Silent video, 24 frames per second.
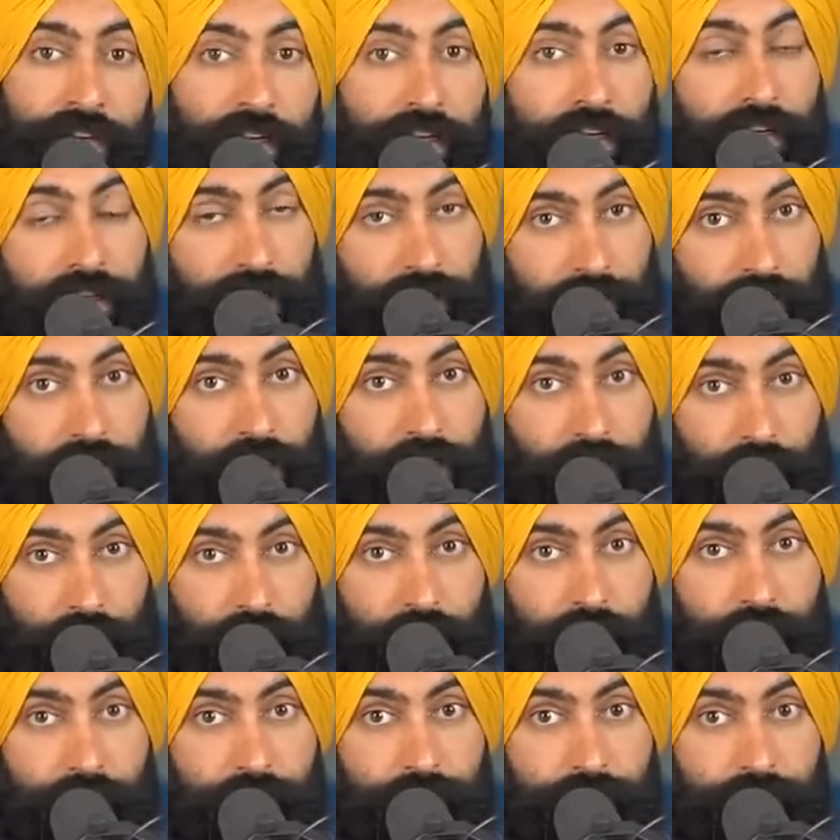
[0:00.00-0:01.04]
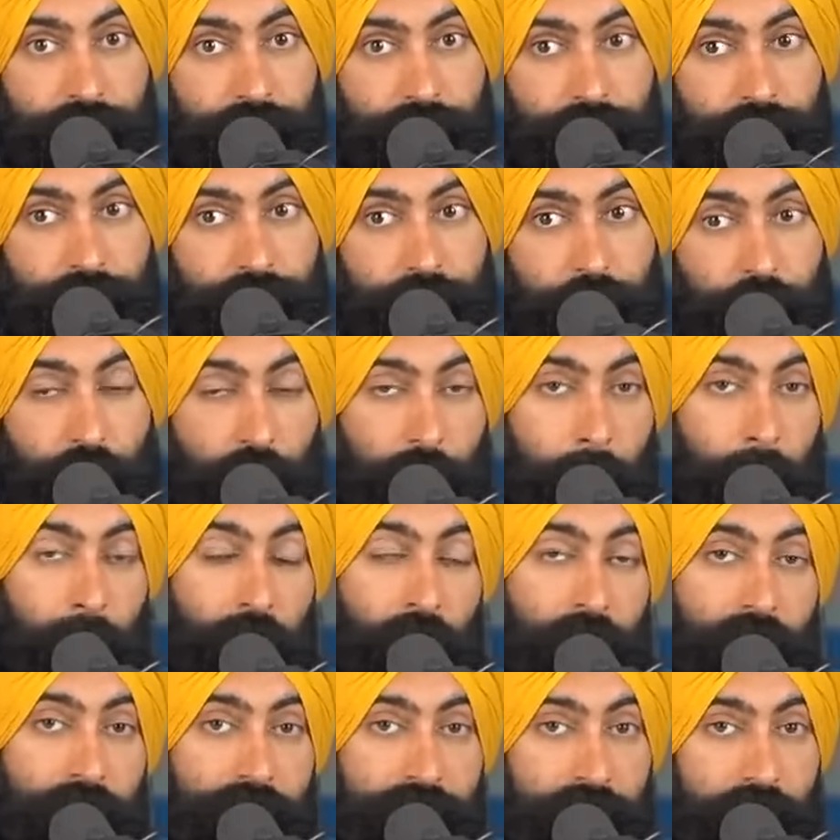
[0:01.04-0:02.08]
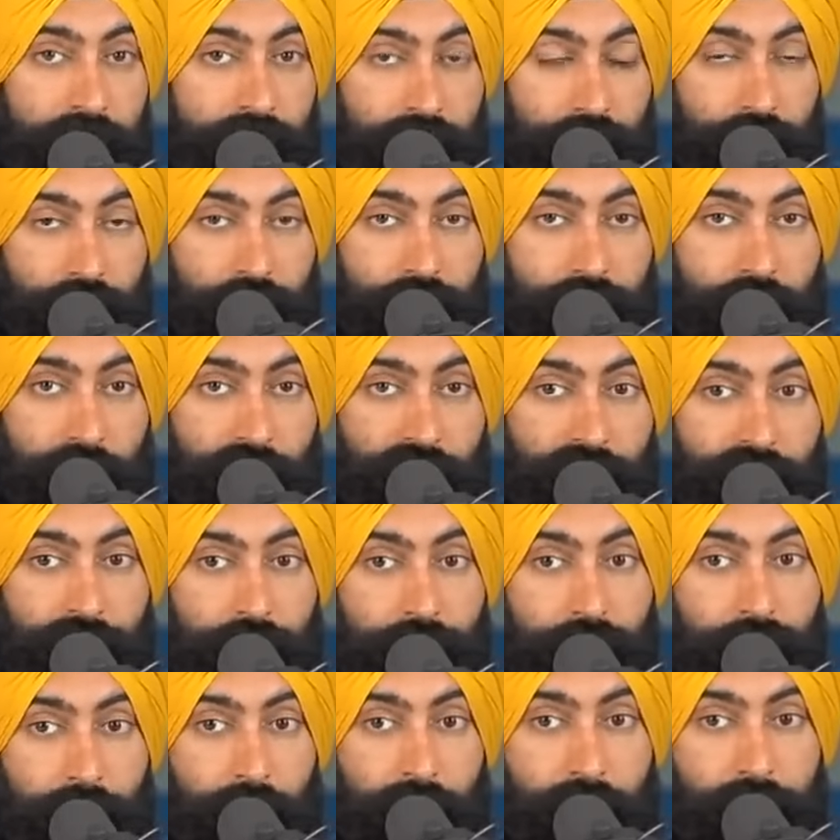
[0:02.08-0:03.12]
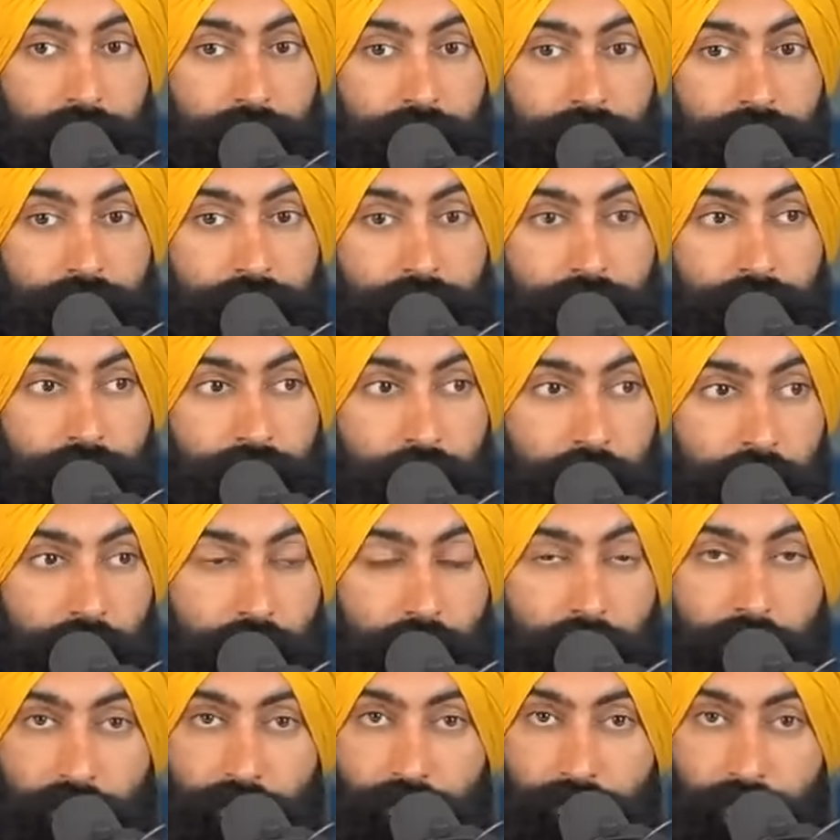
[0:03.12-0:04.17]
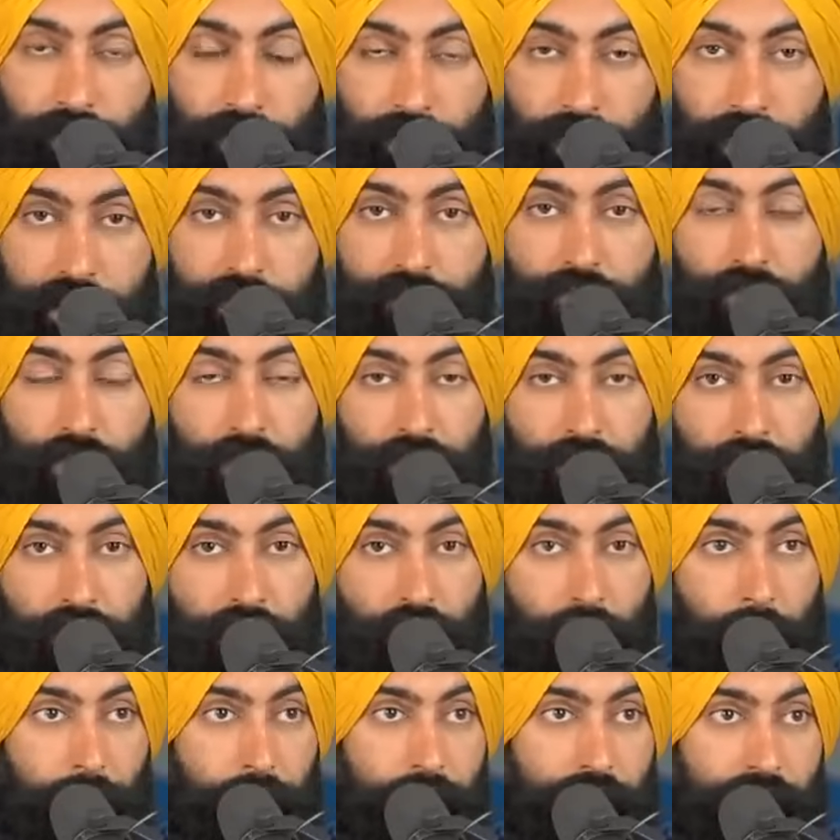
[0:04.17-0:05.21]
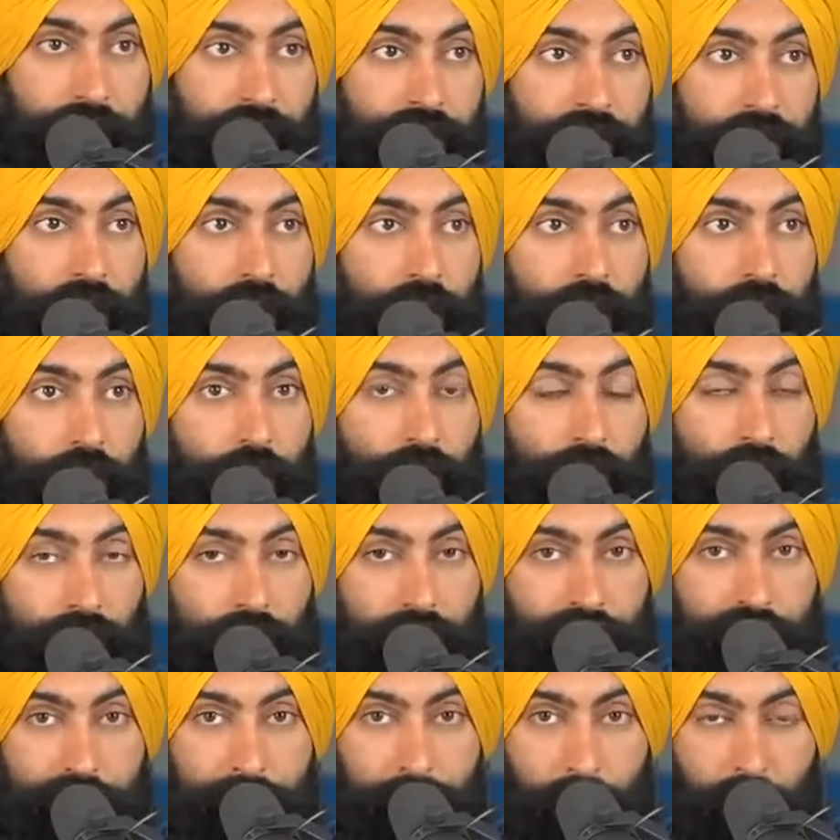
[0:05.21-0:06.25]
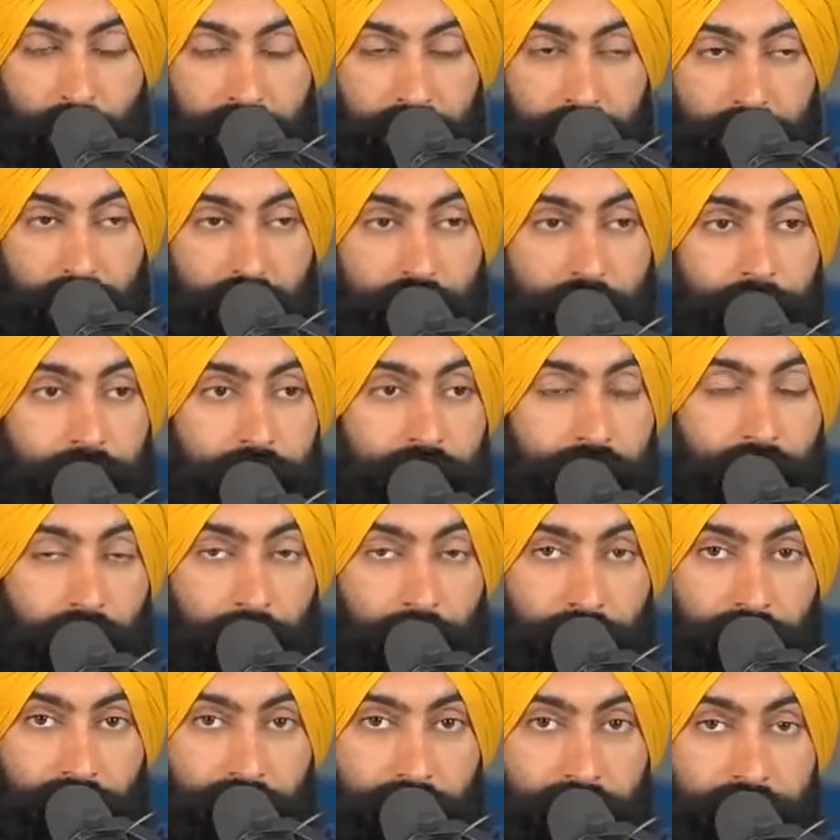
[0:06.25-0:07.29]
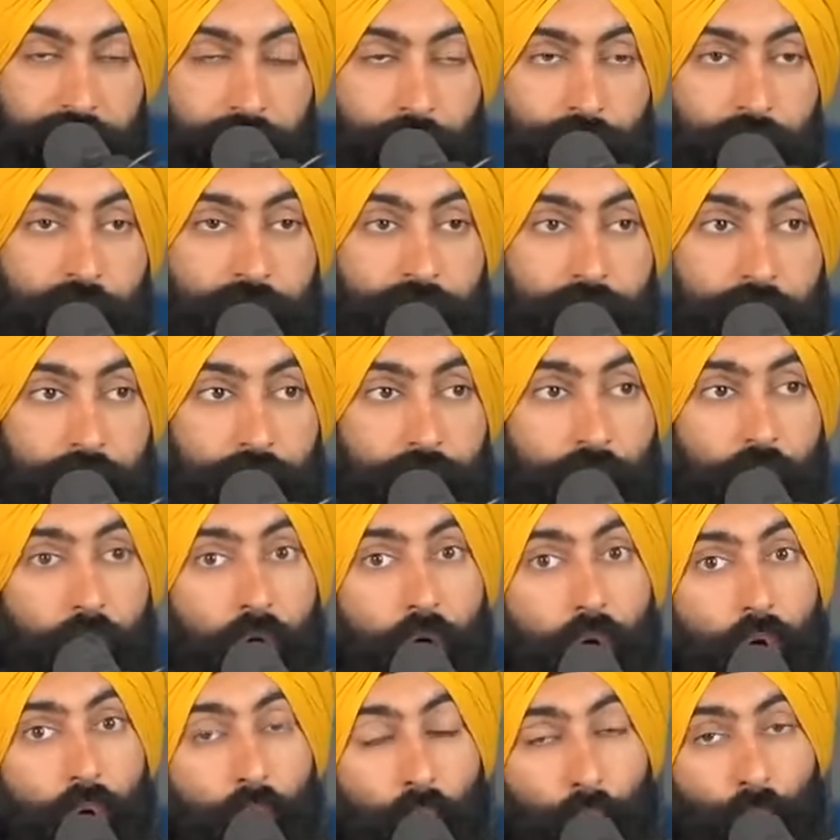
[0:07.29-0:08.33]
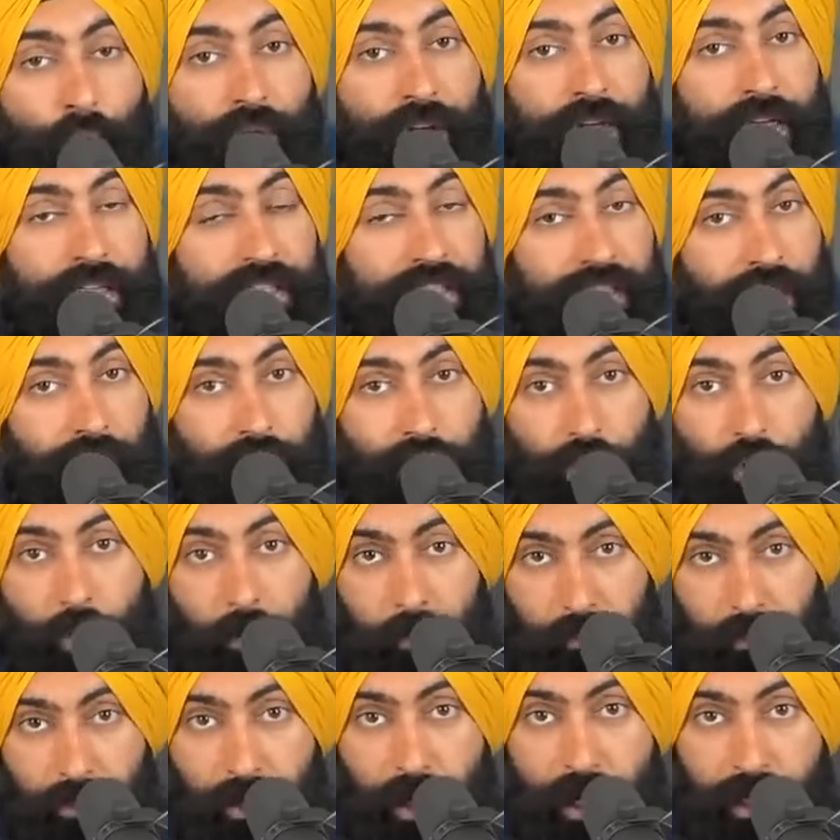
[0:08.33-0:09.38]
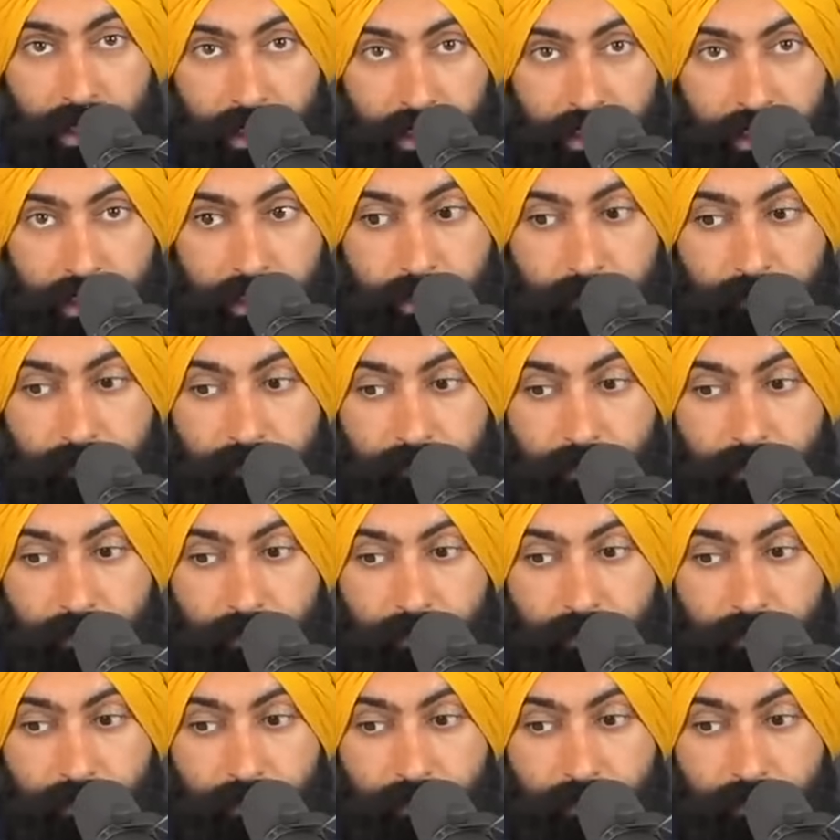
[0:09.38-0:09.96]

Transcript: you can either try to monetize it yourself by being an affiliate for other companies, you can get sponsorships and advertising revenue, or you can sell your own product.